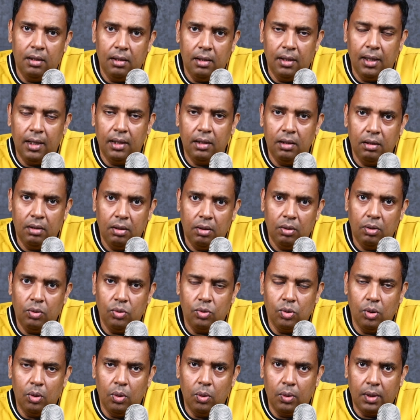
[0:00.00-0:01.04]
then
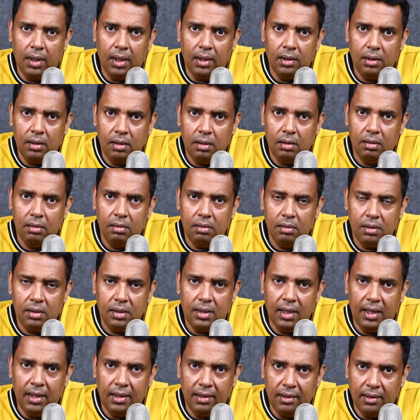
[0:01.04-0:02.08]
you should look at
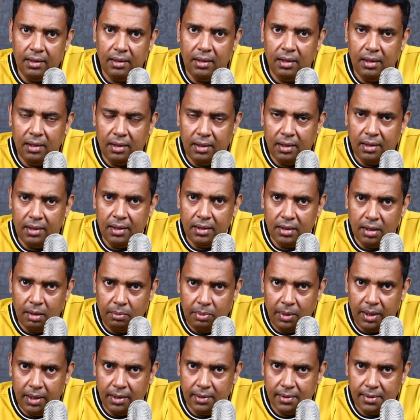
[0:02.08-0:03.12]
staying in a
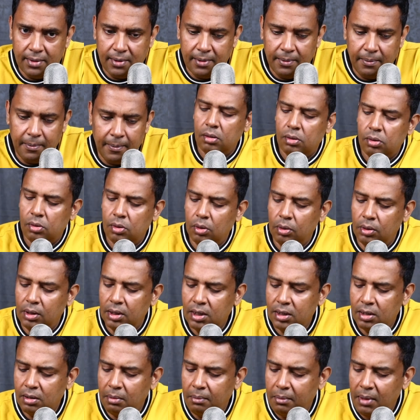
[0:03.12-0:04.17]
rental place. So
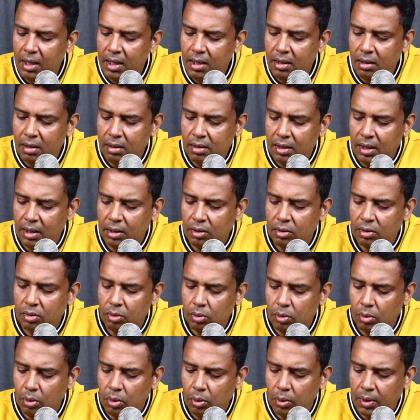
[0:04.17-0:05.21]
this is the main thing
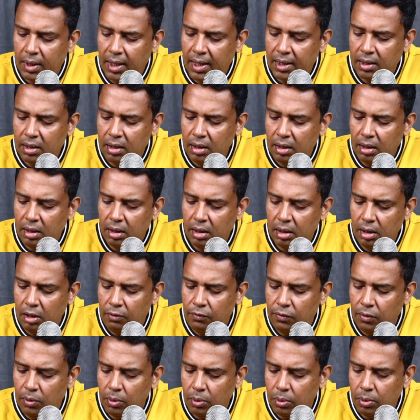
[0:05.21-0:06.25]
to look at
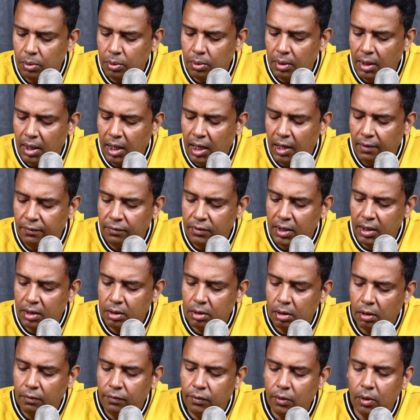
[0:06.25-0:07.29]
if you have
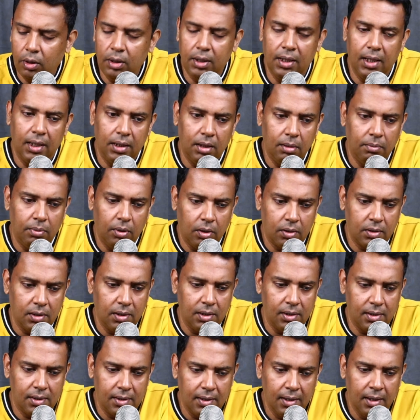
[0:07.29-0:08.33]
ticked off all the other
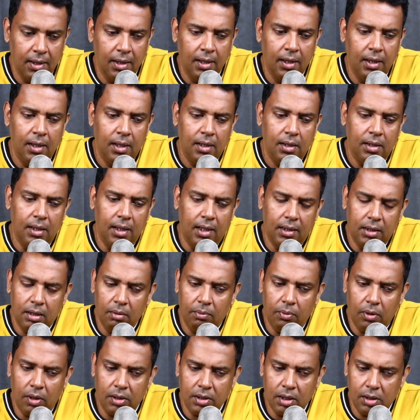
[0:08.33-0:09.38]
boxes. The other
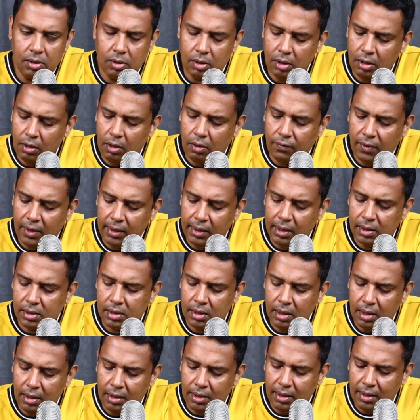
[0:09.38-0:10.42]
boxes in your
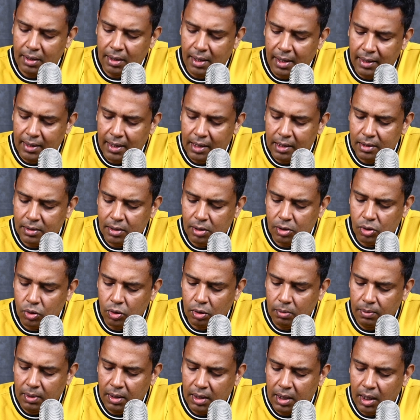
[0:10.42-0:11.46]
financial analysis
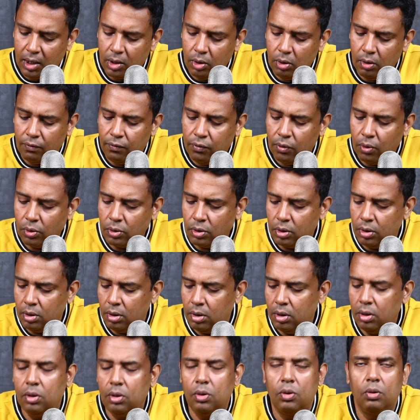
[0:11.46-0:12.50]
should be, can you afford
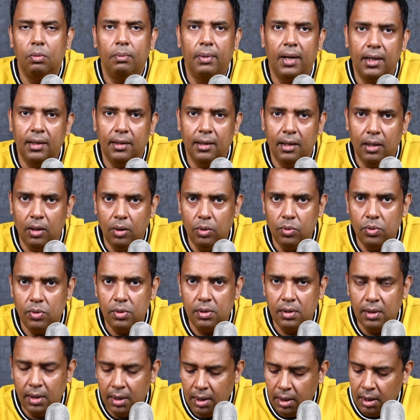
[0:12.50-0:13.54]
to buy the
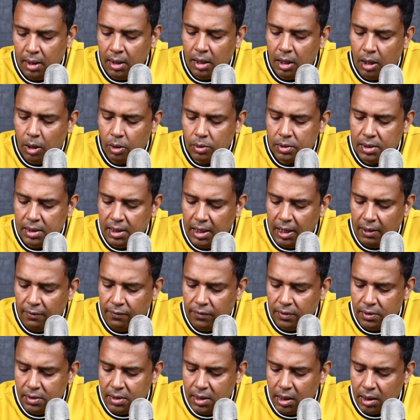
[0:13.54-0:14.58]
house? How
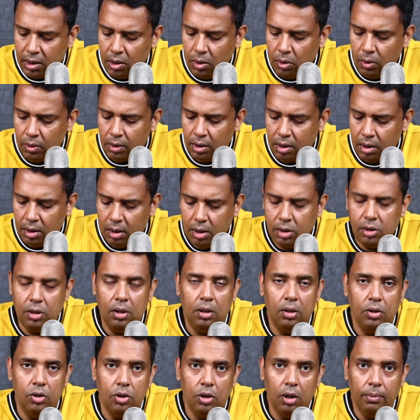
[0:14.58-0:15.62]
safe and secure is
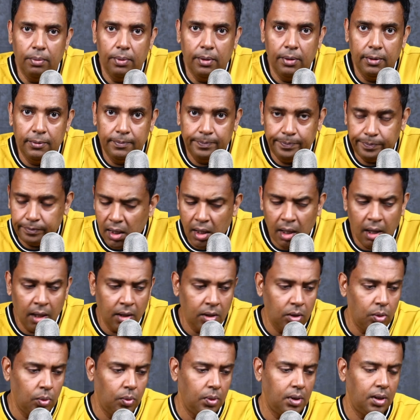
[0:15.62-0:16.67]
your job?
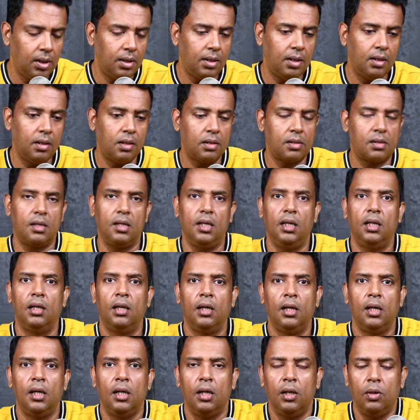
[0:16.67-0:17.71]
Are you in an industry
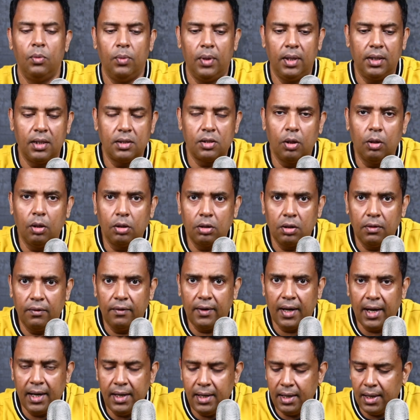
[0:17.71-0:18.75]
where there's a lot
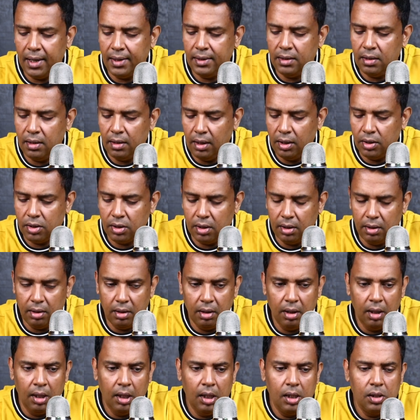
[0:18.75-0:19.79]
of high
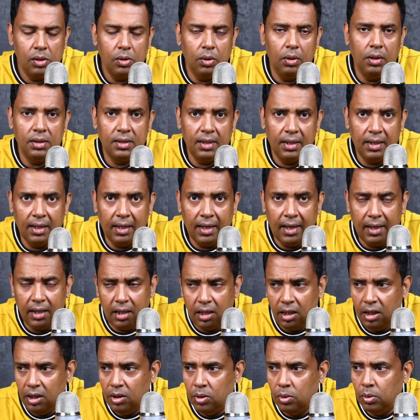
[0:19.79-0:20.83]
iteration? So is there a
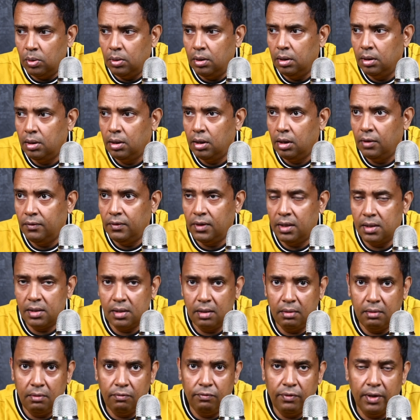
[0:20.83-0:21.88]
likelihood, if there's
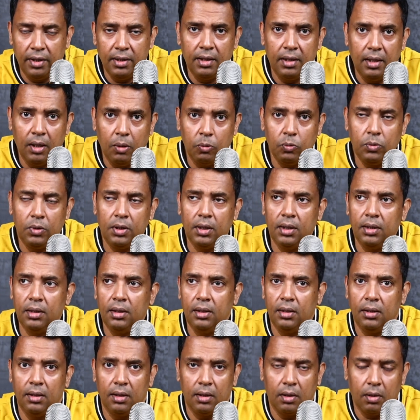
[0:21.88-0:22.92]
a further
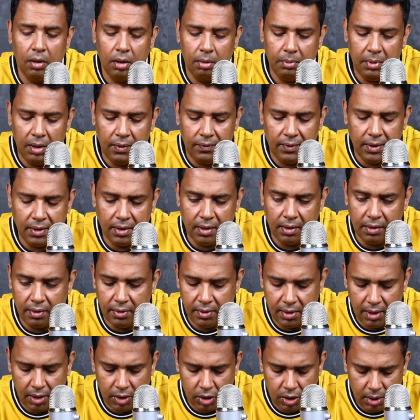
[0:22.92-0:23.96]
downturn in the economy, if there's a
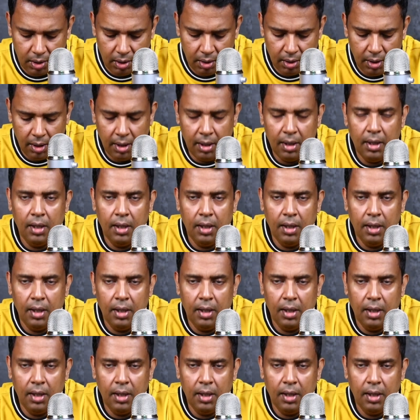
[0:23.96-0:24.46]
recession,